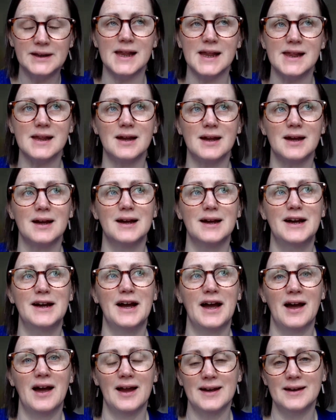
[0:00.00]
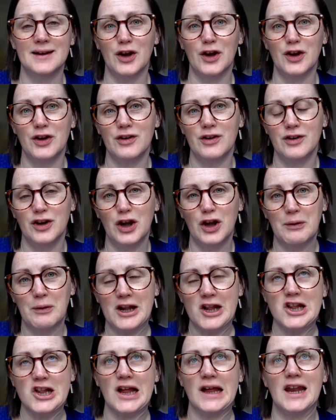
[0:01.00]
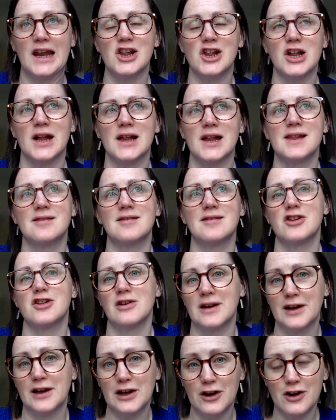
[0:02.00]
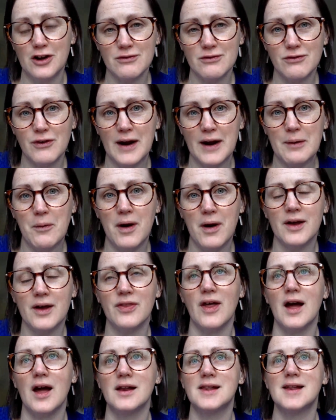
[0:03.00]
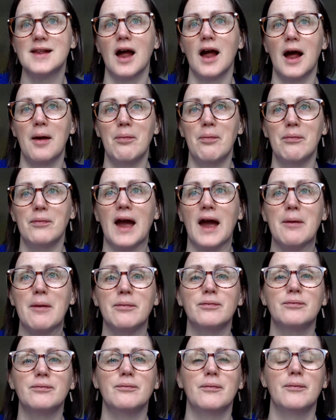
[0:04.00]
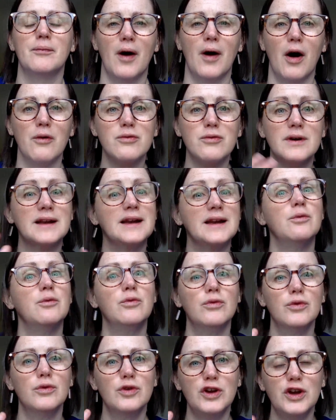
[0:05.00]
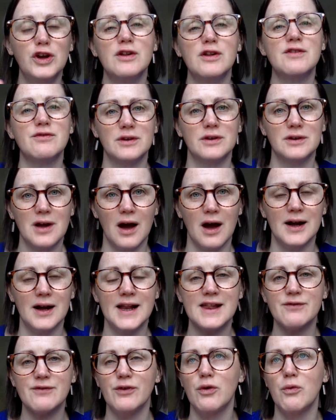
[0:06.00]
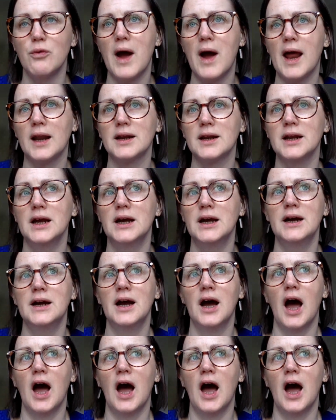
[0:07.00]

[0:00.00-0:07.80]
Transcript: There's a newish NHS digital inclusion framework that are really useful guides for when